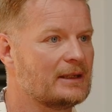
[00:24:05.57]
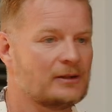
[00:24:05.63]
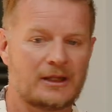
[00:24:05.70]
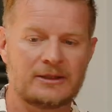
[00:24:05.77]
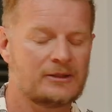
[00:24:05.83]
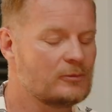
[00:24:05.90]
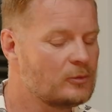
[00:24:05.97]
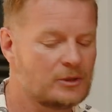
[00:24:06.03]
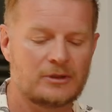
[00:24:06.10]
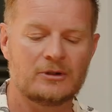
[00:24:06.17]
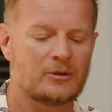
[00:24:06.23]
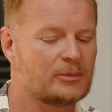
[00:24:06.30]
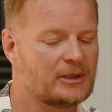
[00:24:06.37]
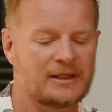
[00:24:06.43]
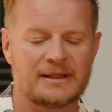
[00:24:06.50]
it. You would
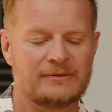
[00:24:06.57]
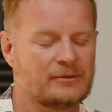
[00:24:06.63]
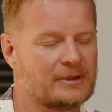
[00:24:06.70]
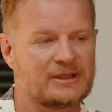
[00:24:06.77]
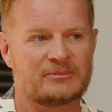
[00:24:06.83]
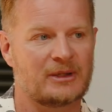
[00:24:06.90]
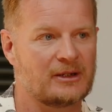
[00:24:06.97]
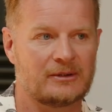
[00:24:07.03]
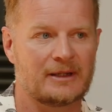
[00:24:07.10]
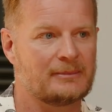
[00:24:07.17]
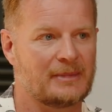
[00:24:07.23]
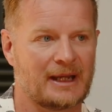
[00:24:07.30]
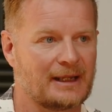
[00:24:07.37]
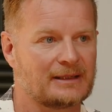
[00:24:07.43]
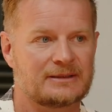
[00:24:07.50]
not believe what is
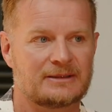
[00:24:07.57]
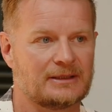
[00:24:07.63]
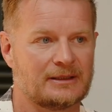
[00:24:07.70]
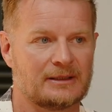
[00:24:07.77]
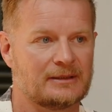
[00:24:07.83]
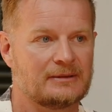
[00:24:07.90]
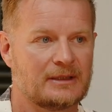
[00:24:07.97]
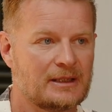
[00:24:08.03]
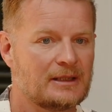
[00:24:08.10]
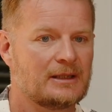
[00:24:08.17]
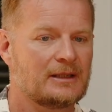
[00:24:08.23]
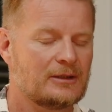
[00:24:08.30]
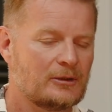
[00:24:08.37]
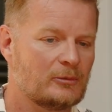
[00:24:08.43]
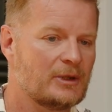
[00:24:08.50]
behind Max.
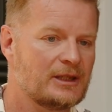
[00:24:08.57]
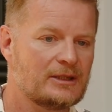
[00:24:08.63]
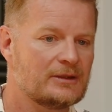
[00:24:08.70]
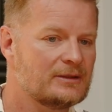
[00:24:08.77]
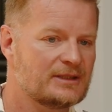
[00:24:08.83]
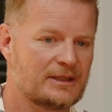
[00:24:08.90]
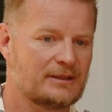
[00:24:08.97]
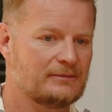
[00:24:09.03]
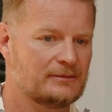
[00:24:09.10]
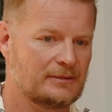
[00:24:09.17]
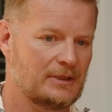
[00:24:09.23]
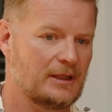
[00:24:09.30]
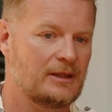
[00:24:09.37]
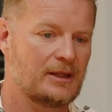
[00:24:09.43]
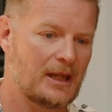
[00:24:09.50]
We're using
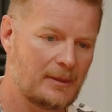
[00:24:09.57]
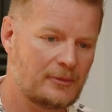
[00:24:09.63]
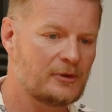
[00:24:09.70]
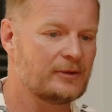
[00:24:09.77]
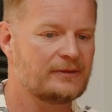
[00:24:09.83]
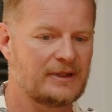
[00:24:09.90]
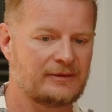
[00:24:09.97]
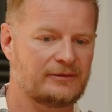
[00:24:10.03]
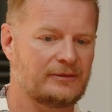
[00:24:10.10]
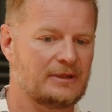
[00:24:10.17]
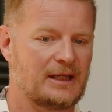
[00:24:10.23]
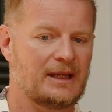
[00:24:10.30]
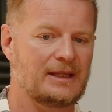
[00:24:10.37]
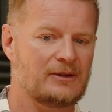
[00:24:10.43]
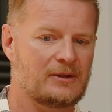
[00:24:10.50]
a number of
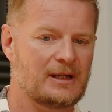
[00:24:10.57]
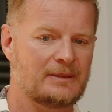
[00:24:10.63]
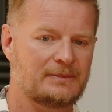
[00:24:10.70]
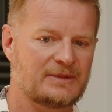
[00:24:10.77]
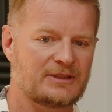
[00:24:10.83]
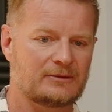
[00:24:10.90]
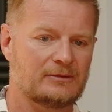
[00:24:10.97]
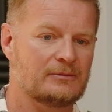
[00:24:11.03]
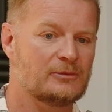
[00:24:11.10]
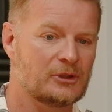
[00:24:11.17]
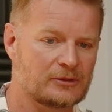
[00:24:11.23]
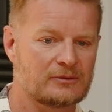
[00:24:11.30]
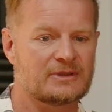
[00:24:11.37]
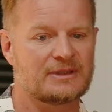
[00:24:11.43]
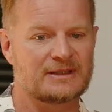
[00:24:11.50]
different AI sort of
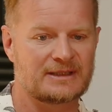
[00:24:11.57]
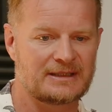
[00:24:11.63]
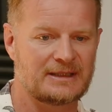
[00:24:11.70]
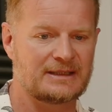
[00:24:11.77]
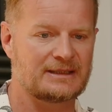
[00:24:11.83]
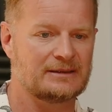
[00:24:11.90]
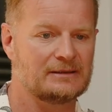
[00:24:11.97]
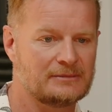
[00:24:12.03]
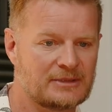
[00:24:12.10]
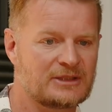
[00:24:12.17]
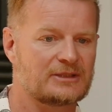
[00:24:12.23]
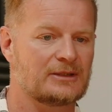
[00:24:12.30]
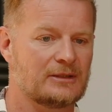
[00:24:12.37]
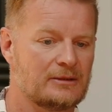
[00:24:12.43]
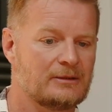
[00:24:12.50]
models and
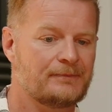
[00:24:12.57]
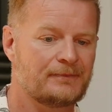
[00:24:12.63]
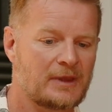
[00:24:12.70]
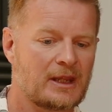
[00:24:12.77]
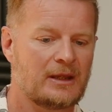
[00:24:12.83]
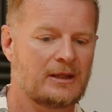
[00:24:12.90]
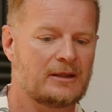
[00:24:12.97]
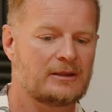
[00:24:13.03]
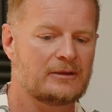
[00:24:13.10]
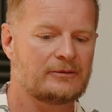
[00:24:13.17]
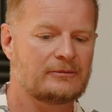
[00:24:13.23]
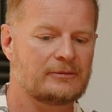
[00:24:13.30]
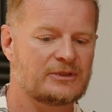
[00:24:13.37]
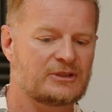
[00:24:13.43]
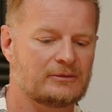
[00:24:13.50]
systems to
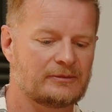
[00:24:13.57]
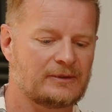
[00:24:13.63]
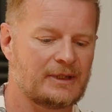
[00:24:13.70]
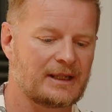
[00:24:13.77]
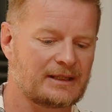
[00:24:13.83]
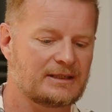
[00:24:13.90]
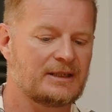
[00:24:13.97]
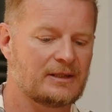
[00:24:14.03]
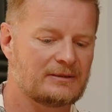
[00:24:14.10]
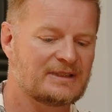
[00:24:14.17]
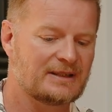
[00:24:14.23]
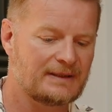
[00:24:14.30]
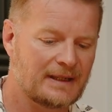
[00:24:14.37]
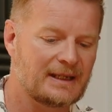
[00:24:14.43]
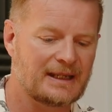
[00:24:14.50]
sort of
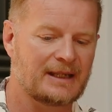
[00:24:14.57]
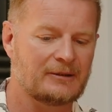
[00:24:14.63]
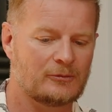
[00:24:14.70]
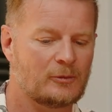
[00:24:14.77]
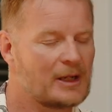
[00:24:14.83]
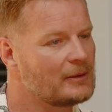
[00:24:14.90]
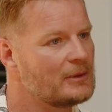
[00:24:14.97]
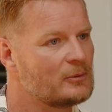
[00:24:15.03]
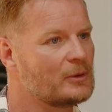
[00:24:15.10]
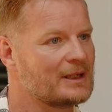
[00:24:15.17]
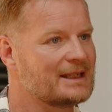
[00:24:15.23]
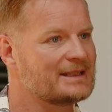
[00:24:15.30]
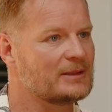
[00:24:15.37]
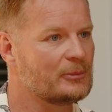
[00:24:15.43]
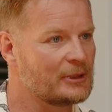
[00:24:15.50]
to get it where we
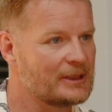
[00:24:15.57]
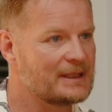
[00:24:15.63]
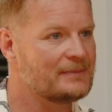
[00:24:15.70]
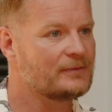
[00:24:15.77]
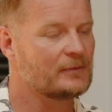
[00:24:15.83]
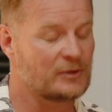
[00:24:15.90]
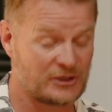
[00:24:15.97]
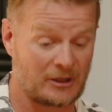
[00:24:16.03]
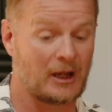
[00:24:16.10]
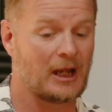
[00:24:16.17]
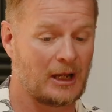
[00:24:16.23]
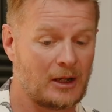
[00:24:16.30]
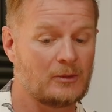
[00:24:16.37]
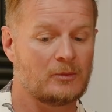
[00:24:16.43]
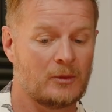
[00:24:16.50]
want it to be, which I
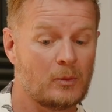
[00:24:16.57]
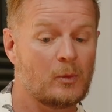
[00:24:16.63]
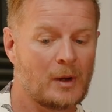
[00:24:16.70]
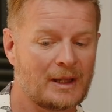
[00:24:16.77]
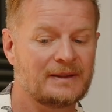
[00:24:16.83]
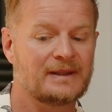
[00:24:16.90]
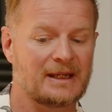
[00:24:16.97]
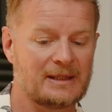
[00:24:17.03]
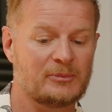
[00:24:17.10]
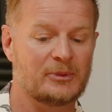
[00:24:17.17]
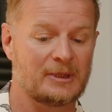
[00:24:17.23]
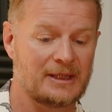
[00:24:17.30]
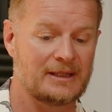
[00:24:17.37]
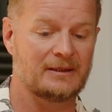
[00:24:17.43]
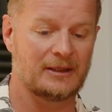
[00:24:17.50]
hope will one day
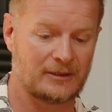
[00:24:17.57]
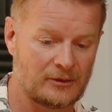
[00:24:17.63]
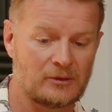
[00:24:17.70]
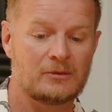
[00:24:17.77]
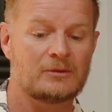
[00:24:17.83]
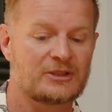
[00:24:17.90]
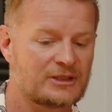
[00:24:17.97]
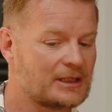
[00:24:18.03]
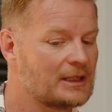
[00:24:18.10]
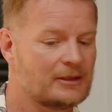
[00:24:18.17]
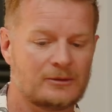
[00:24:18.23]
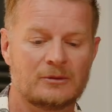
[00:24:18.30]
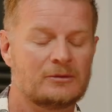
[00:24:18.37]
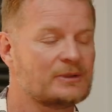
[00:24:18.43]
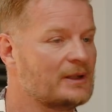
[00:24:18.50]
be an all
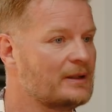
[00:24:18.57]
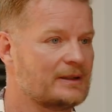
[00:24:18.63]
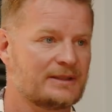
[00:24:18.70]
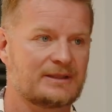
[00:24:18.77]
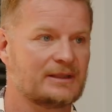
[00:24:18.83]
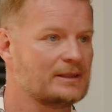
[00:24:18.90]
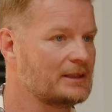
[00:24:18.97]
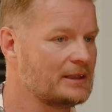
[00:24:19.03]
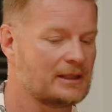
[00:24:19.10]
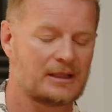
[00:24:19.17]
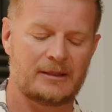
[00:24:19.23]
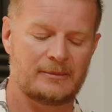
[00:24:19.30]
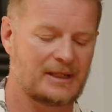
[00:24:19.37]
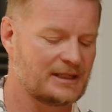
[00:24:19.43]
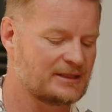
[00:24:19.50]
singing, all dancing
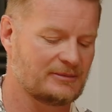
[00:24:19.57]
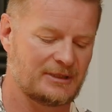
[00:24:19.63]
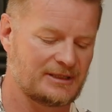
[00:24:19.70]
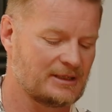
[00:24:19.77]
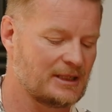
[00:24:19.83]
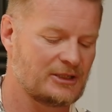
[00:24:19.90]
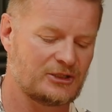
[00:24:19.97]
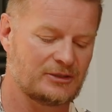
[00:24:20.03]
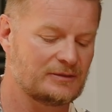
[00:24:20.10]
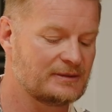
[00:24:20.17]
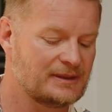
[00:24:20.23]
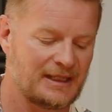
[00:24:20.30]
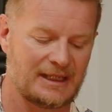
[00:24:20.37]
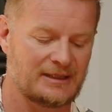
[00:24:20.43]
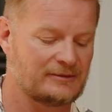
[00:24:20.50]
income
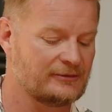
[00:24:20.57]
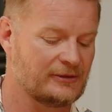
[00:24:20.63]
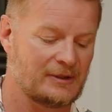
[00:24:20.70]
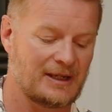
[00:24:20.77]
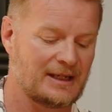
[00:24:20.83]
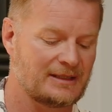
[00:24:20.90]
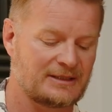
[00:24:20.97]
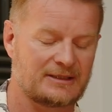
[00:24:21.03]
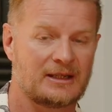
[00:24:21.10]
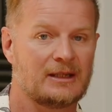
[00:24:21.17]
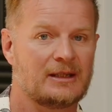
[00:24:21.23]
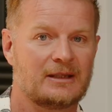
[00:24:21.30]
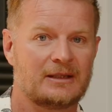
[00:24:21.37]
maximisation, debt advice,